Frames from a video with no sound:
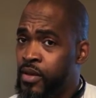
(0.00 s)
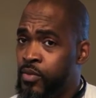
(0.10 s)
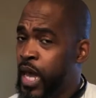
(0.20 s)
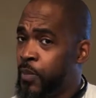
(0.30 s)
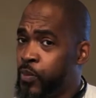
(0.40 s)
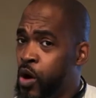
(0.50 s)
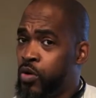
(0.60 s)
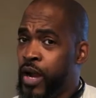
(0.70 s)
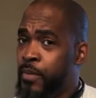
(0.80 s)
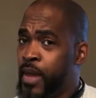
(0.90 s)
We got a
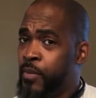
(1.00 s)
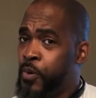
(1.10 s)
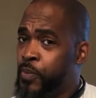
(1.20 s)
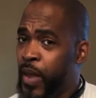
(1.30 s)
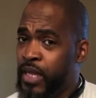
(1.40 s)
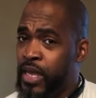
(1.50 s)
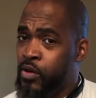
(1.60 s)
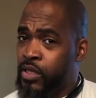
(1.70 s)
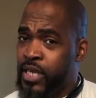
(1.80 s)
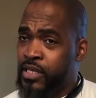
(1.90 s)
program, man, prepaid
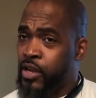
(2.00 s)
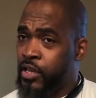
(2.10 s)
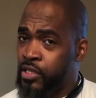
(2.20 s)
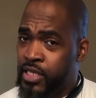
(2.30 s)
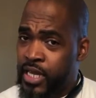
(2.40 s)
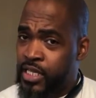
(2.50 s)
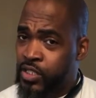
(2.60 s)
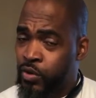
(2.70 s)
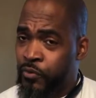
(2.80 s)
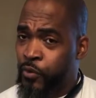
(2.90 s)
legal. It takes care of your tickets
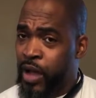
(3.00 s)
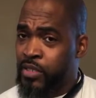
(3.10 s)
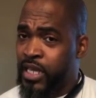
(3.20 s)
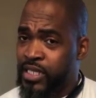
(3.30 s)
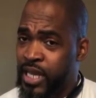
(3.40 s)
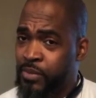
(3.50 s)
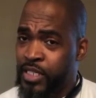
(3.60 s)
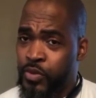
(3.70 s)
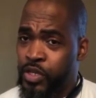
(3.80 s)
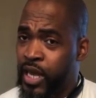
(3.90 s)
24 hours a day, 7
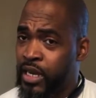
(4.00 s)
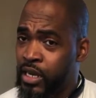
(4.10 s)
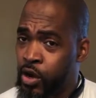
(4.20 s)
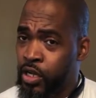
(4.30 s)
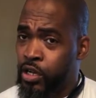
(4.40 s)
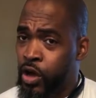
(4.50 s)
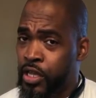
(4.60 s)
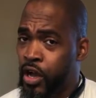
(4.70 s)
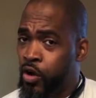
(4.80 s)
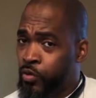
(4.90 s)
days a week. You got a
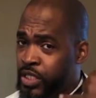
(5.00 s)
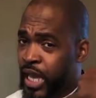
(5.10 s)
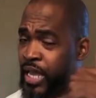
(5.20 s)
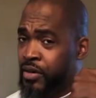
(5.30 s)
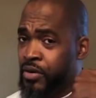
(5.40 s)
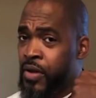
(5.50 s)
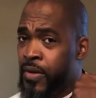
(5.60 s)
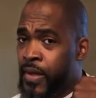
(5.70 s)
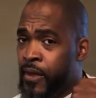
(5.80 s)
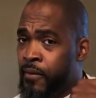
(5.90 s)
lawyer on retainer.
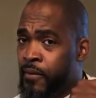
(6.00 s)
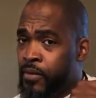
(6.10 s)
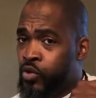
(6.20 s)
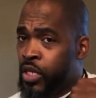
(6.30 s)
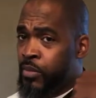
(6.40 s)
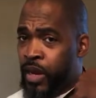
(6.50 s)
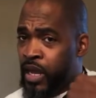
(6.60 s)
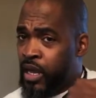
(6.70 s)
You need